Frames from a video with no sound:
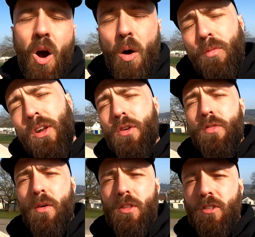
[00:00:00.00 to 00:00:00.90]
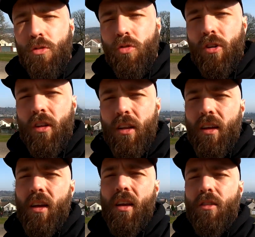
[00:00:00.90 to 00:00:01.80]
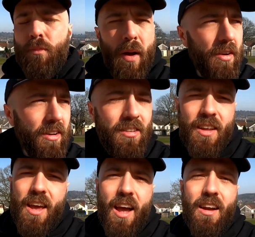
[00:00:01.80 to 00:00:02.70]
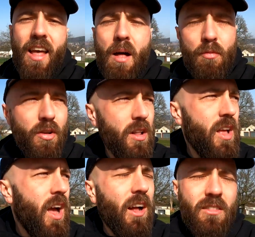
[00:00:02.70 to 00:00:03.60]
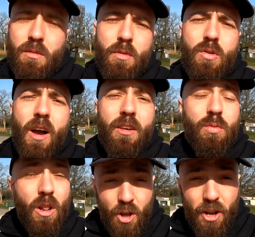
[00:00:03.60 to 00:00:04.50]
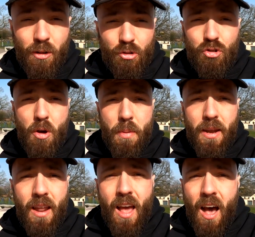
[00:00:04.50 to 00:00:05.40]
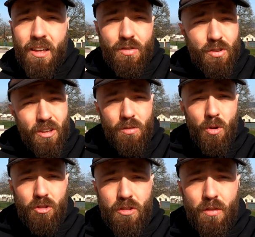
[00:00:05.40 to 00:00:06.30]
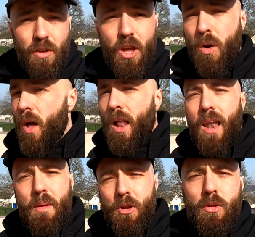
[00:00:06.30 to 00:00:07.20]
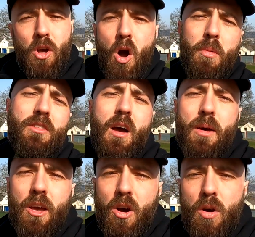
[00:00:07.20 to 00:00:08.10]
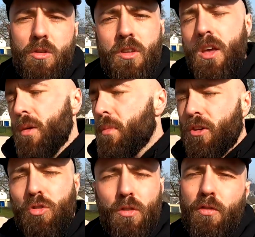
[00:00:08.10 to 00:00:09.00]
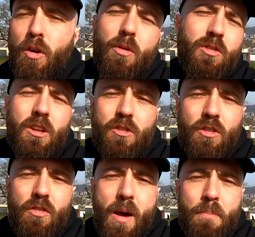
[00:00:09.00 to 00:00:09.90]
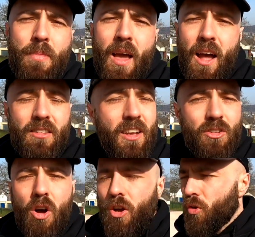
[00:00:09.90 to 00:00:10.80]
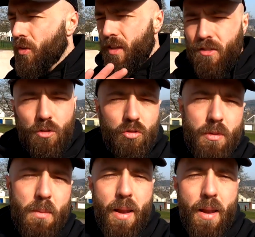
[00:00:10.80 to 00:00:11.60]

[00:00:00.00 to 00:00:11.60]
Hopefully you found this tutorial inspiring today and helpful, and some of you guys will learn how to drop in as a result of watching this video. Let me know in the comments how it goes. Make sure to follow us on Instagram and TikTok and all the other social media